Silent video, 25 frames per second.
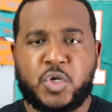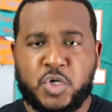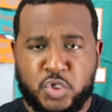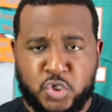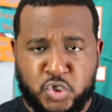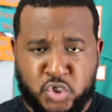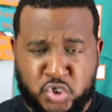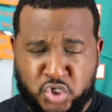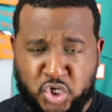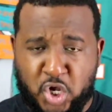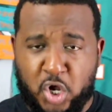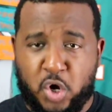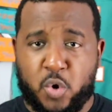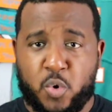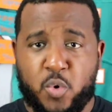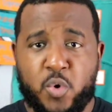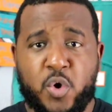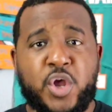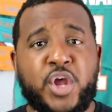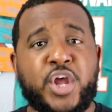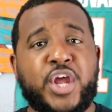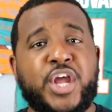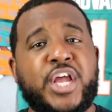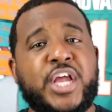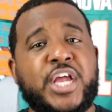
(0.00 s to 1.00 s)
So
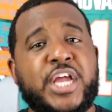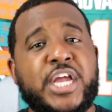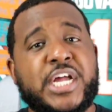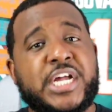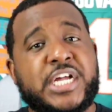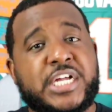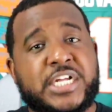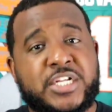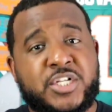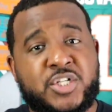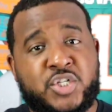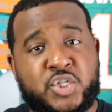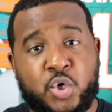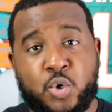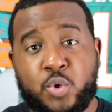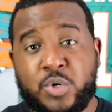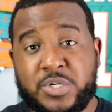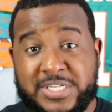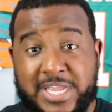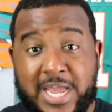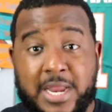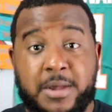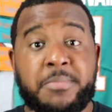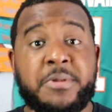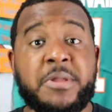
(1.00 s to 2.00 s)

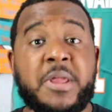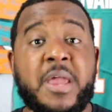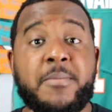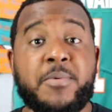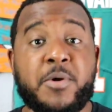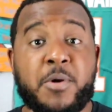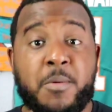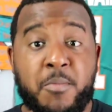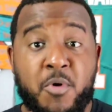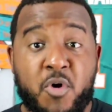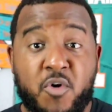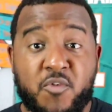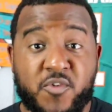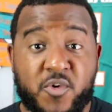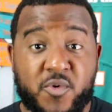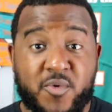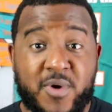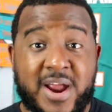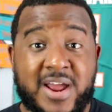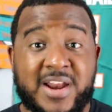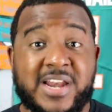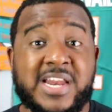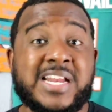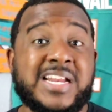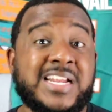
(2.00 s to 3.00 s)
Tua's got to be able to move
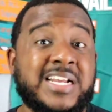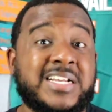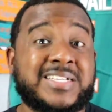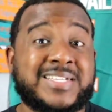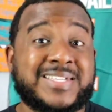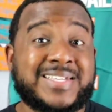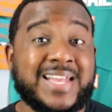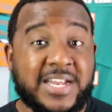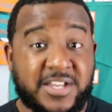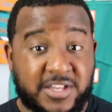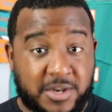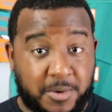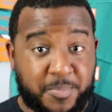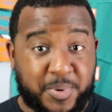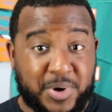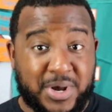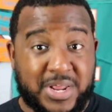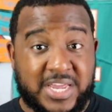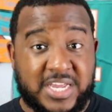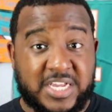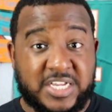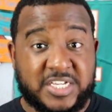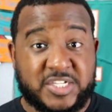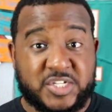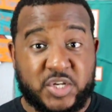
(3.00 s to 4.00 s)
around and extend the
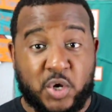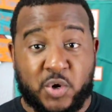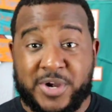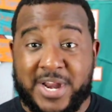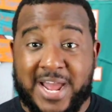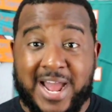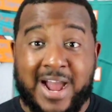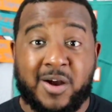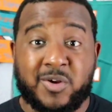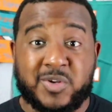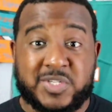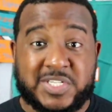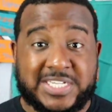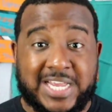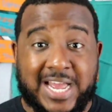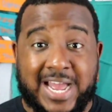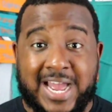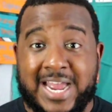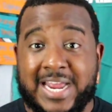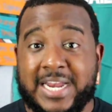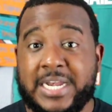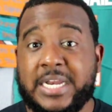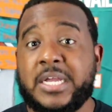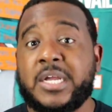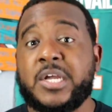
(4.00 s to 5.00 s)
plays on the
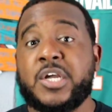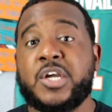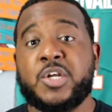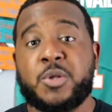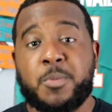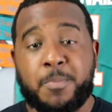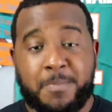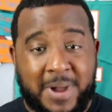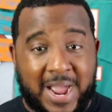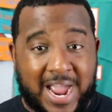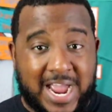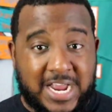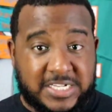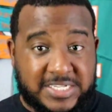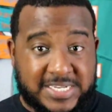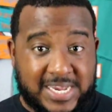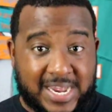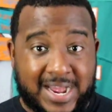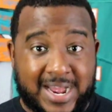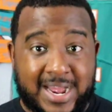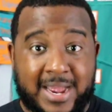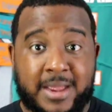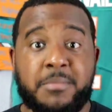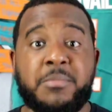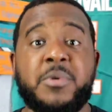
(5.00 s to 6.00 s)
outside by
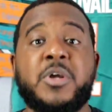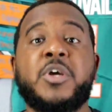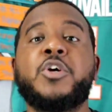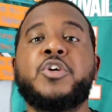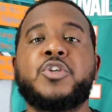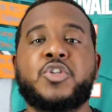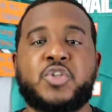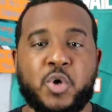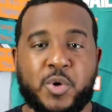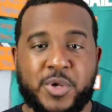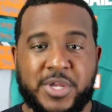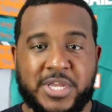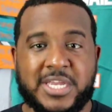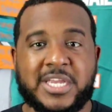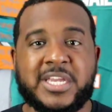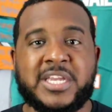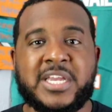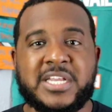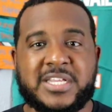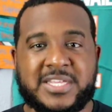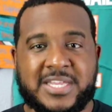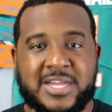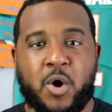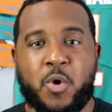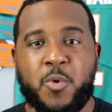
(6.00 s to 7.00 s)
time so he can
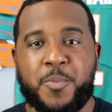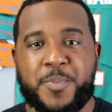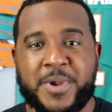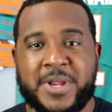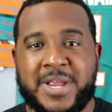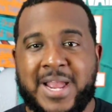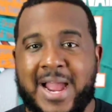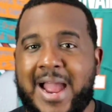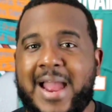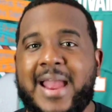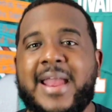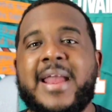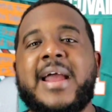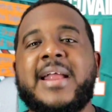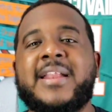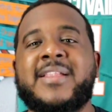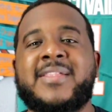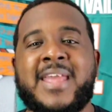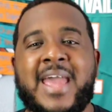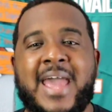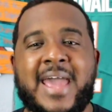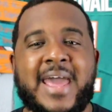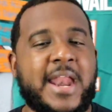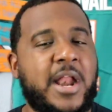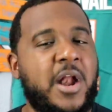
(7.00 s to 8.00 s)
get the open guy.
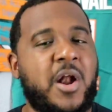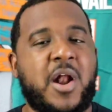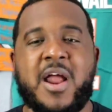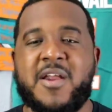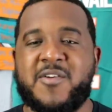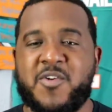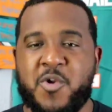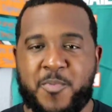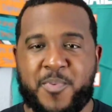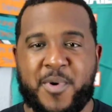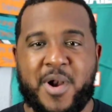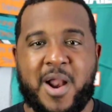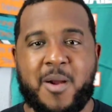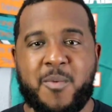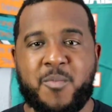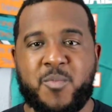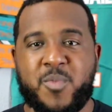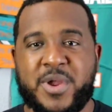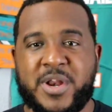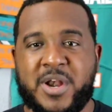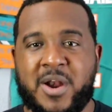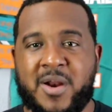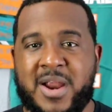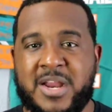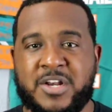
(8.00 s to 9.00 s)
That I don't have no problem
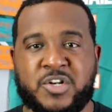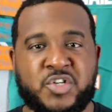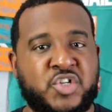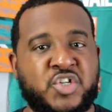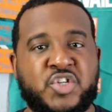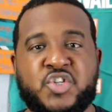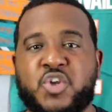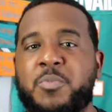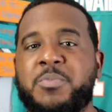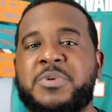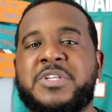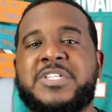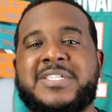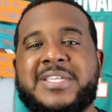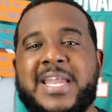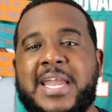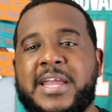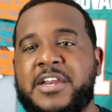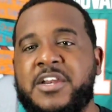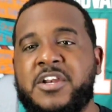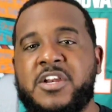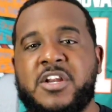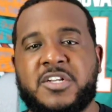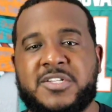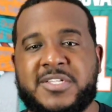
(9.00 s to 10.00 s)
with, all right? Just don't be
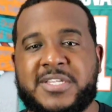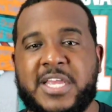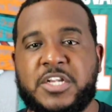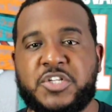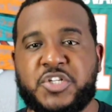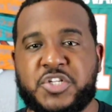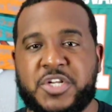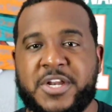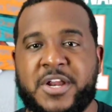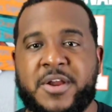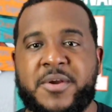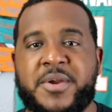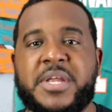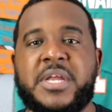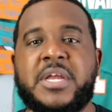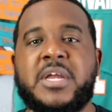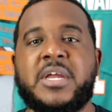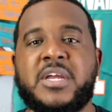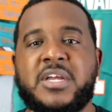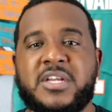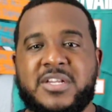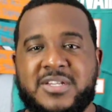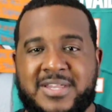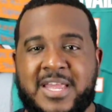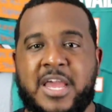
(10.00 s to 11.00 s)
standing there stationary.
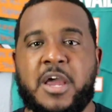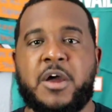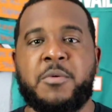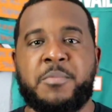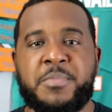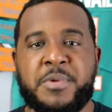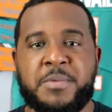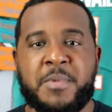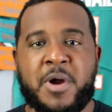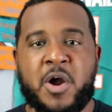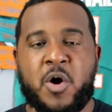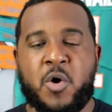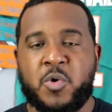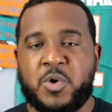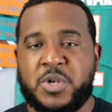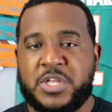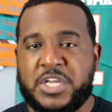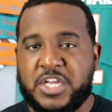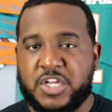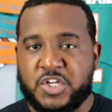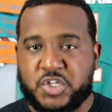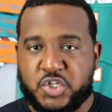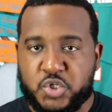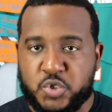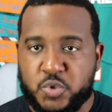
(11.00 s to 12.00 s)
That'll be my
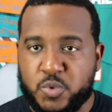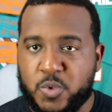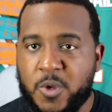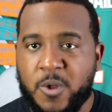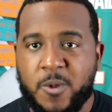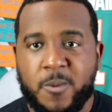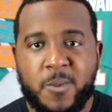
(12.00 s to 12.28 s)
only issue.